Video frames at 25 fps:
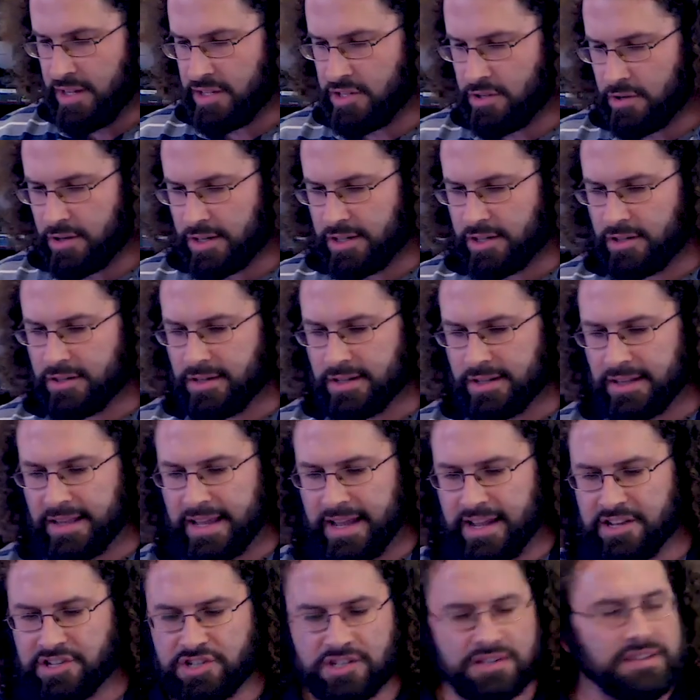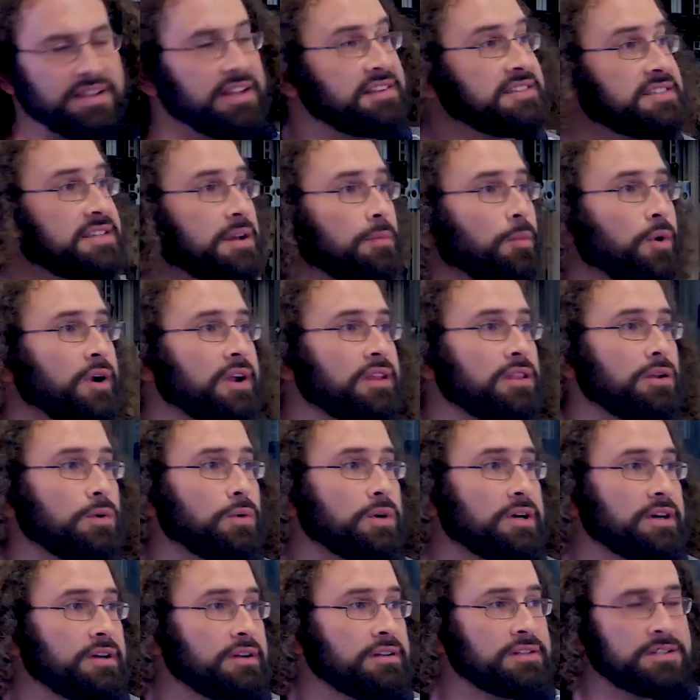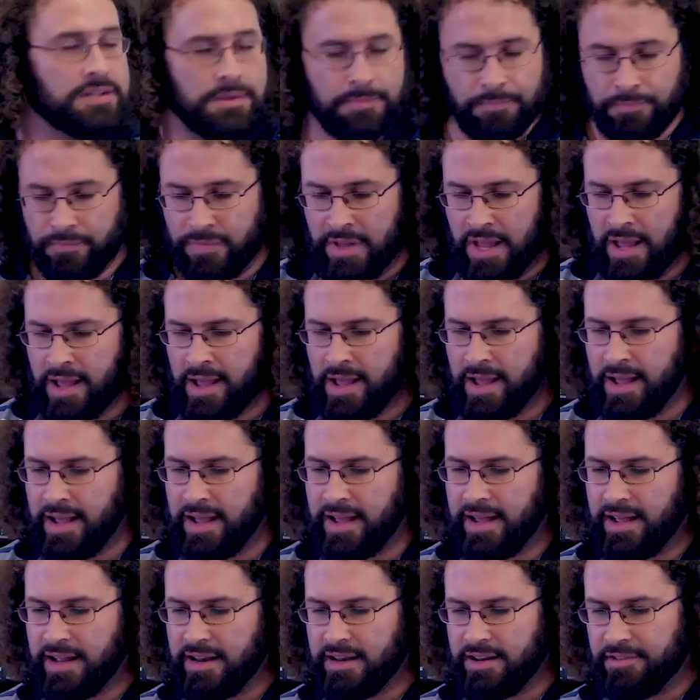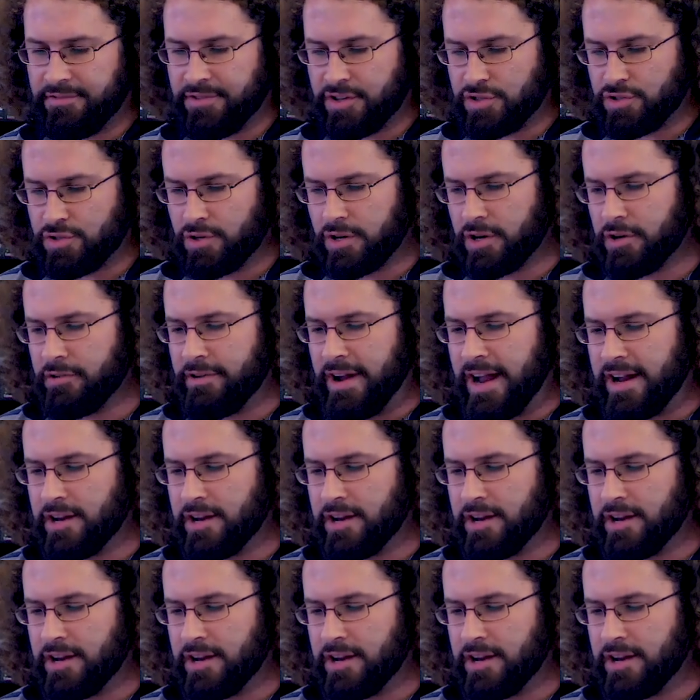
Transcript: is you've got your little agent that's somewhere in the world, and if it took a